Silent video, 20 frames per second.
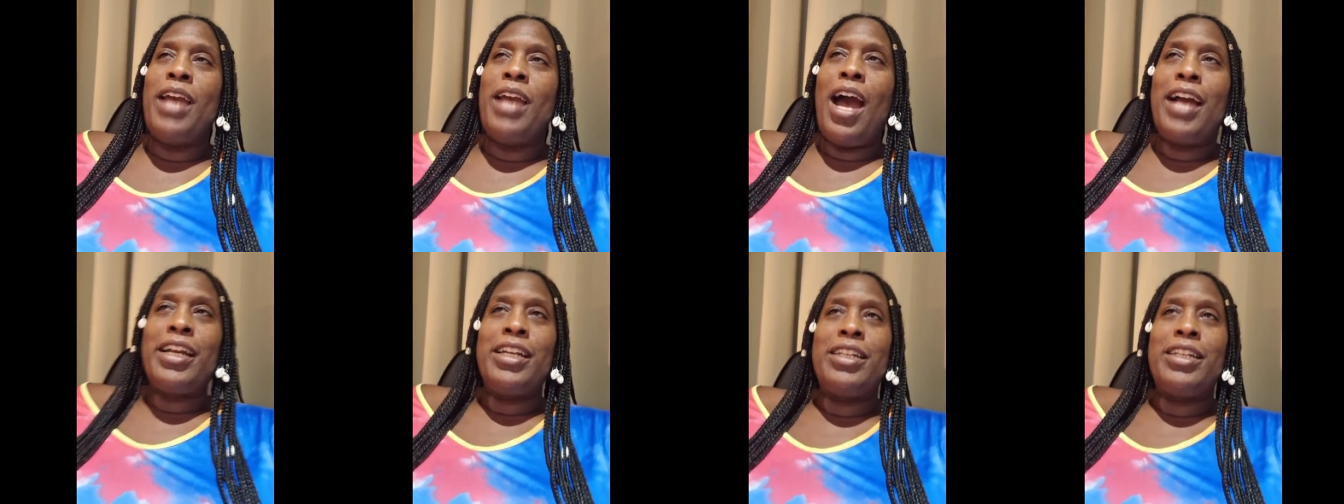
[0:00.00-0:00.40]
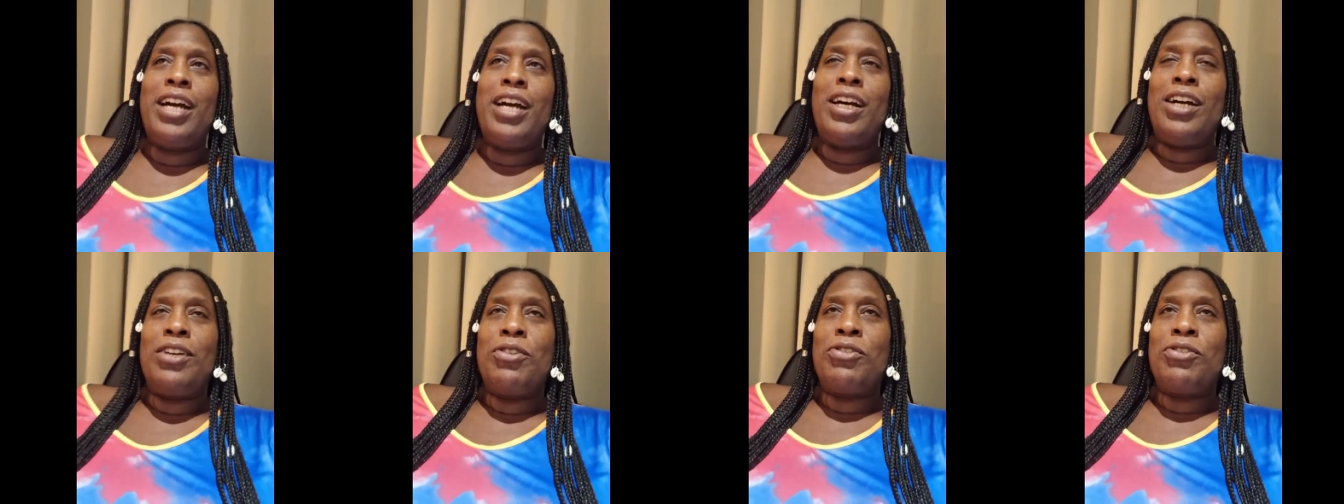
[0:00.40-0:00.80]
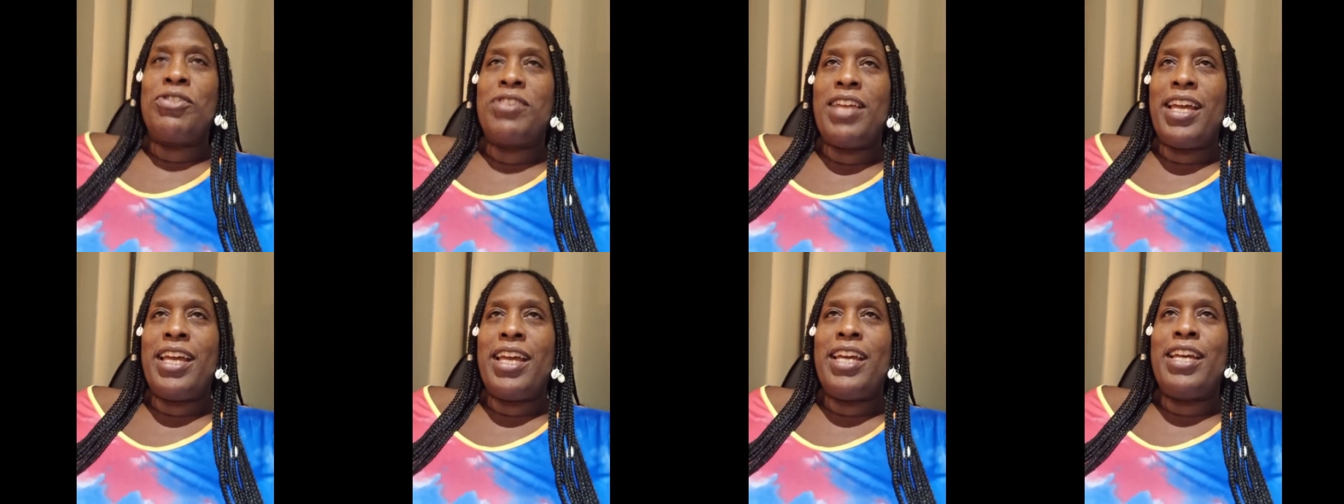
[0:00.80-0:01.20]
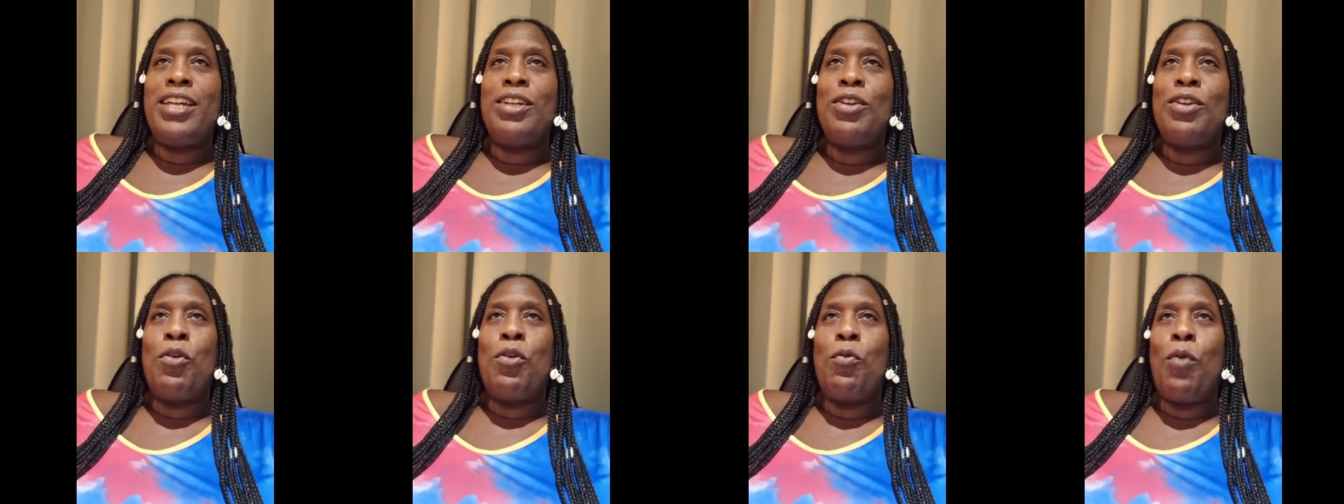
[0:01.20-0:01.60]
I could not
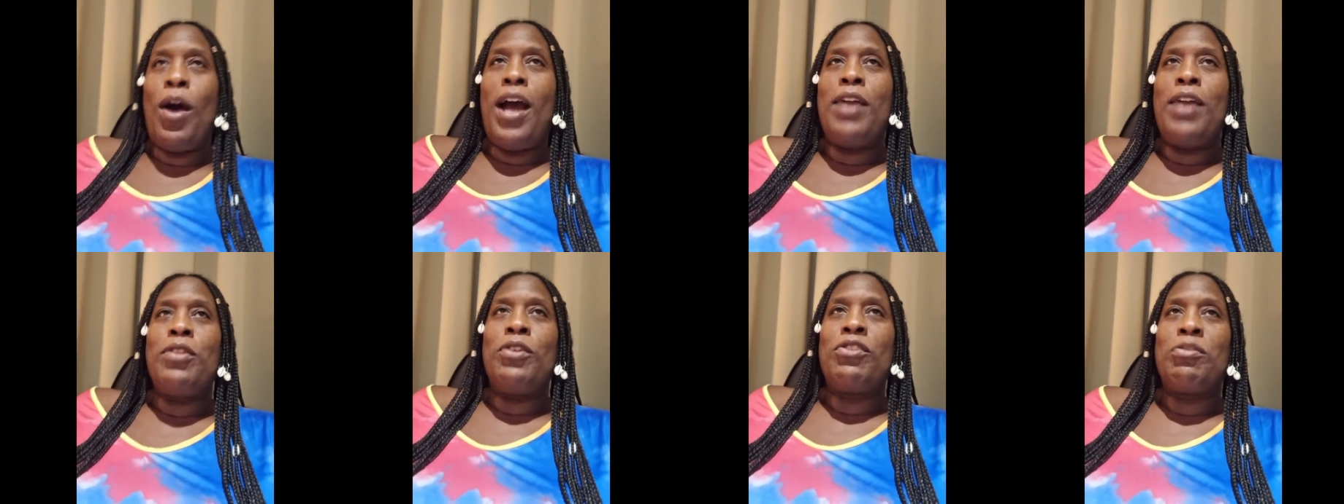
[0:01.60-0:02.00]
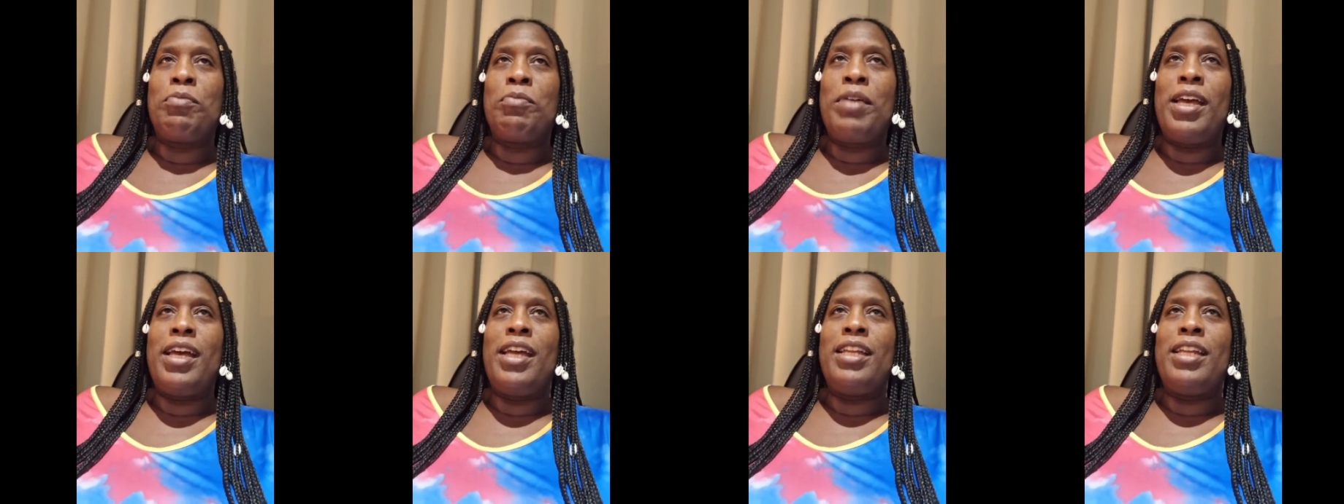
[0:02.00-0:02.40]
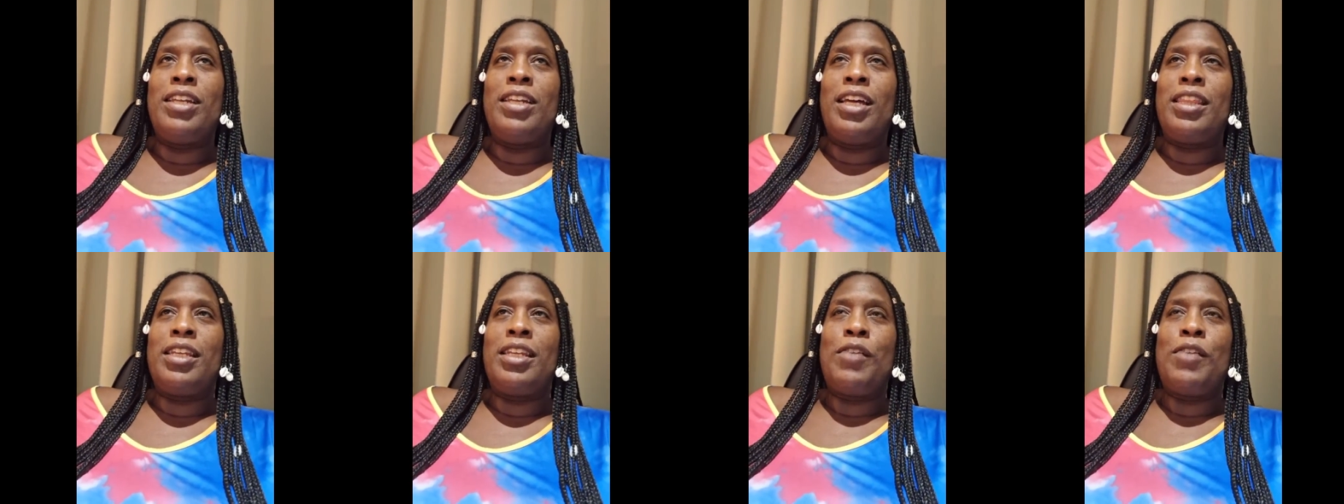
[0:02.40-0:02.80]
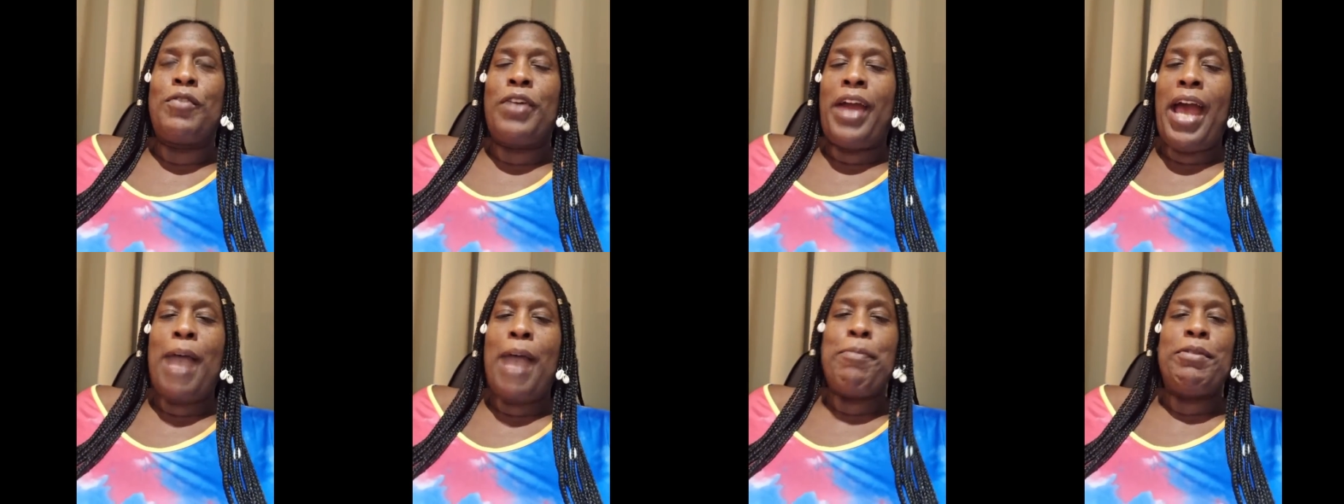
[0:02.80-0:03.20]
understand why nothing ever
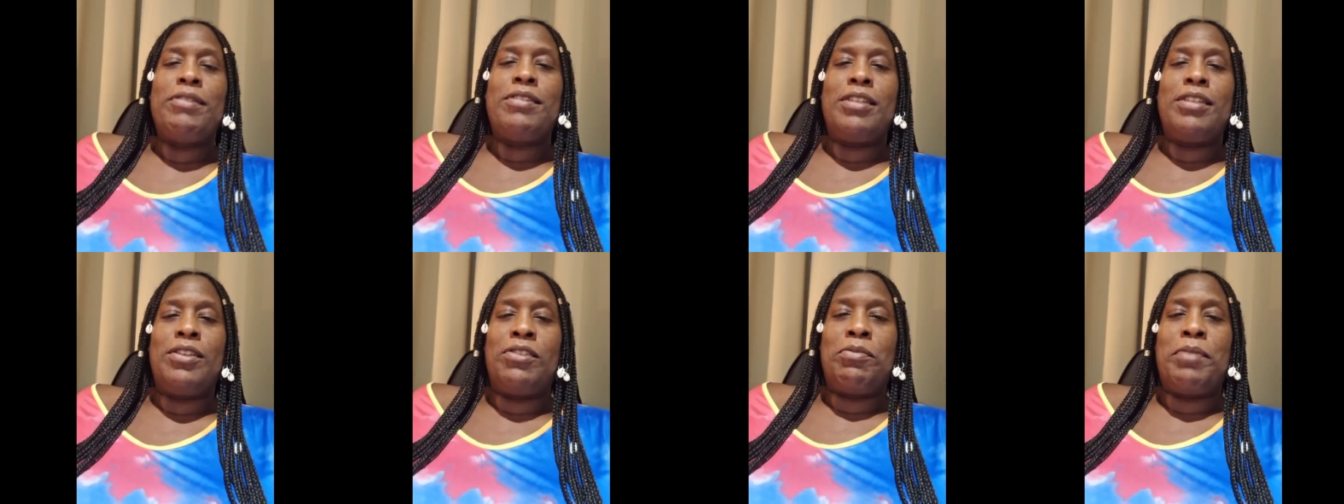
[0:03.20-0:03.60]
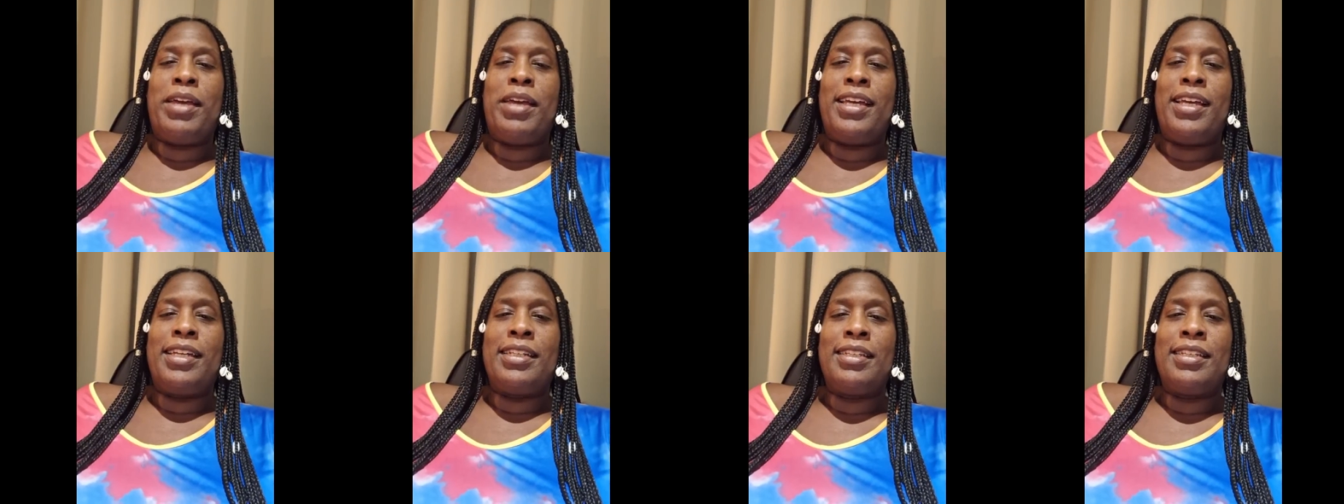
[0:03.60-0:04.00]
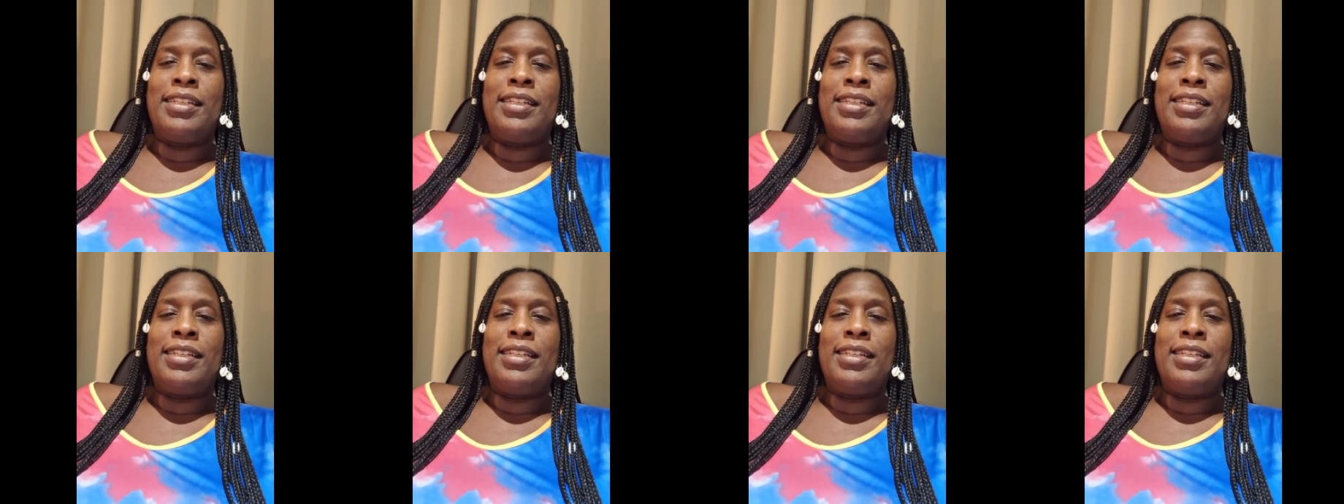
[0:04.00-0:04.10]
happened to this man.